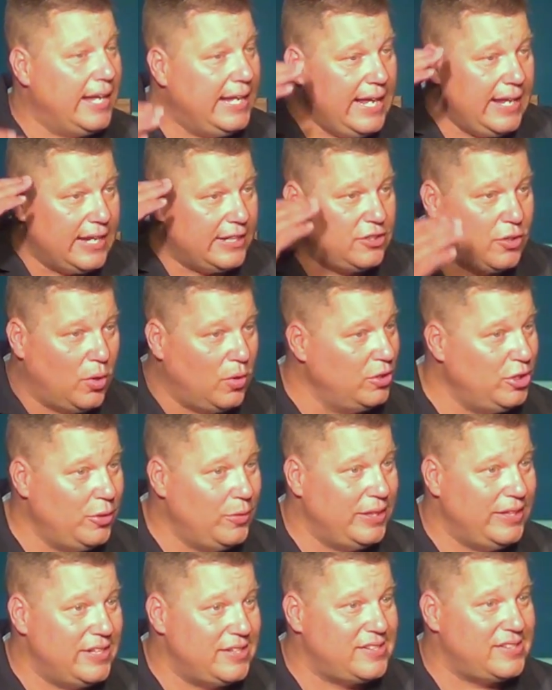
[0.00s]
Again, I told
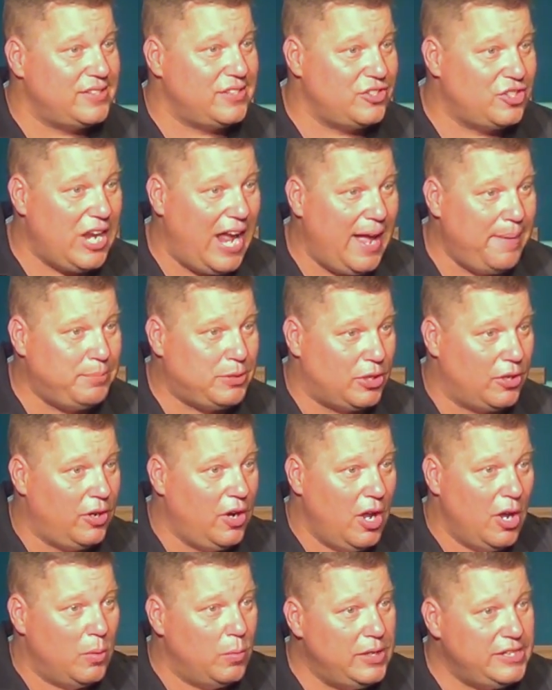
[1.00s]
you in this
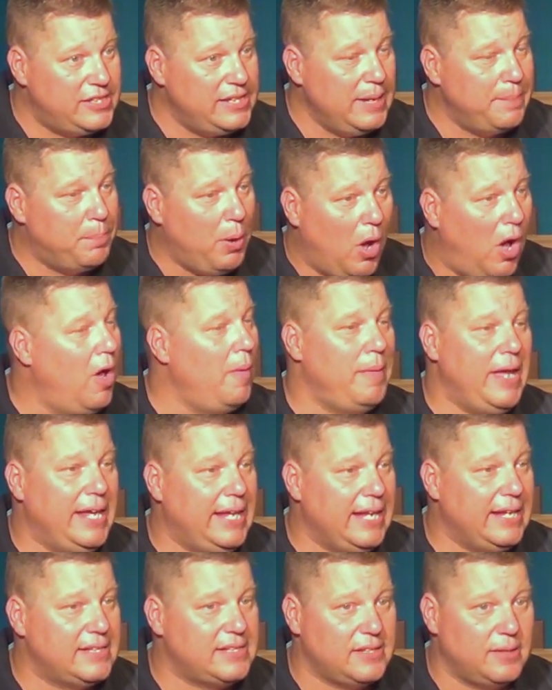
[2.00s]
chapter, we see Paul
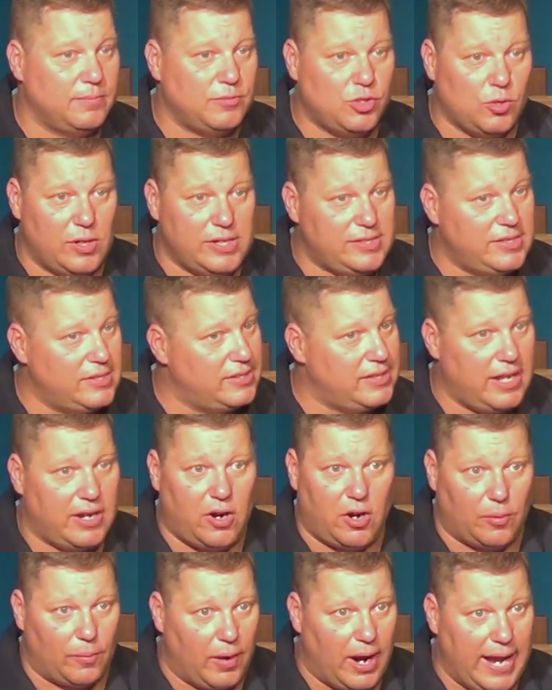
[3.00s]
making some choices
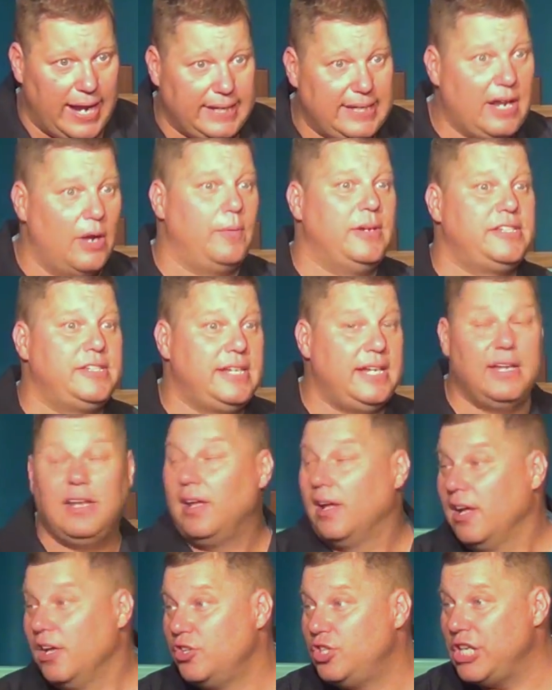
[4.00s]
that aren't right. Now we
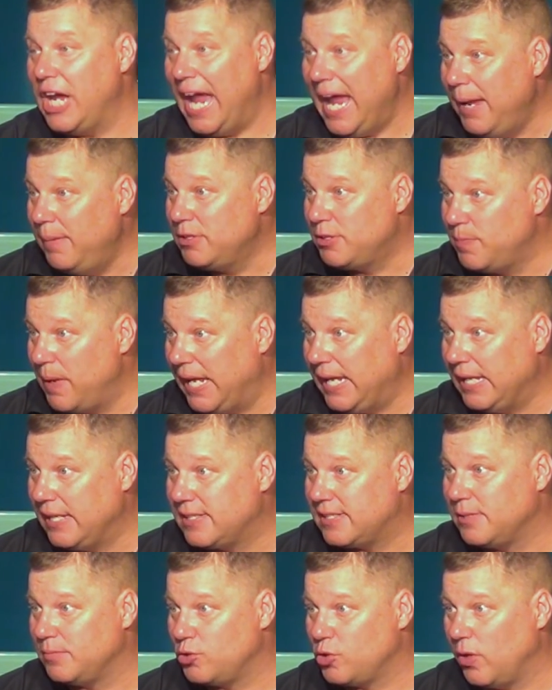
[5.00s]
see James
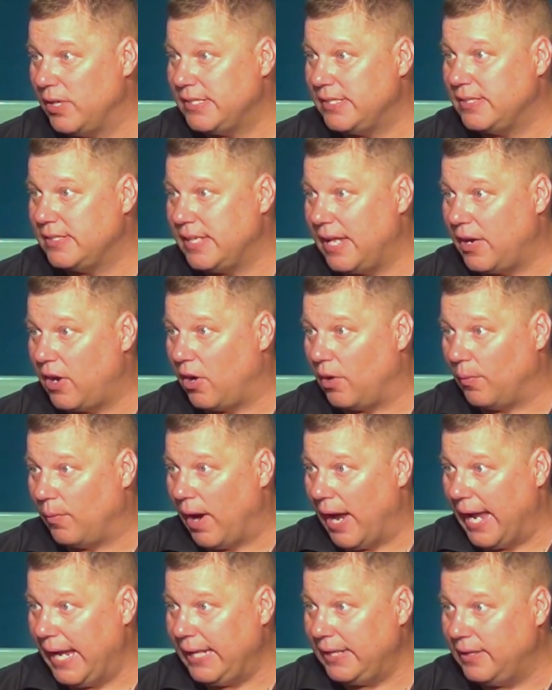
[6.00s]
making some choices that
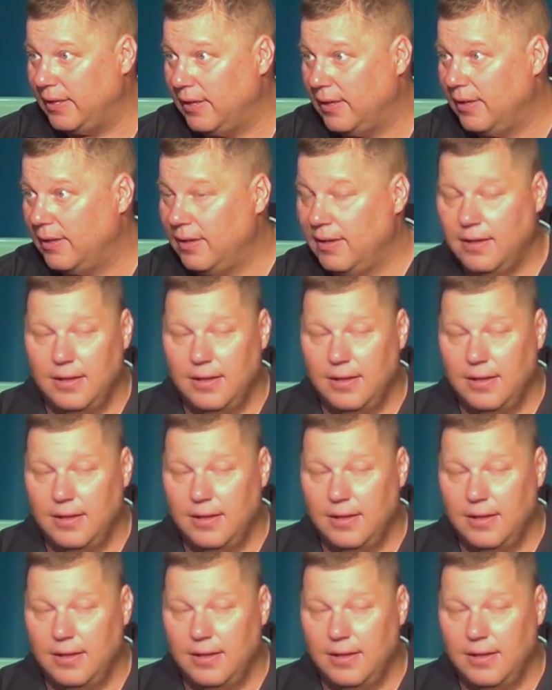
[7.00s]
aren't right.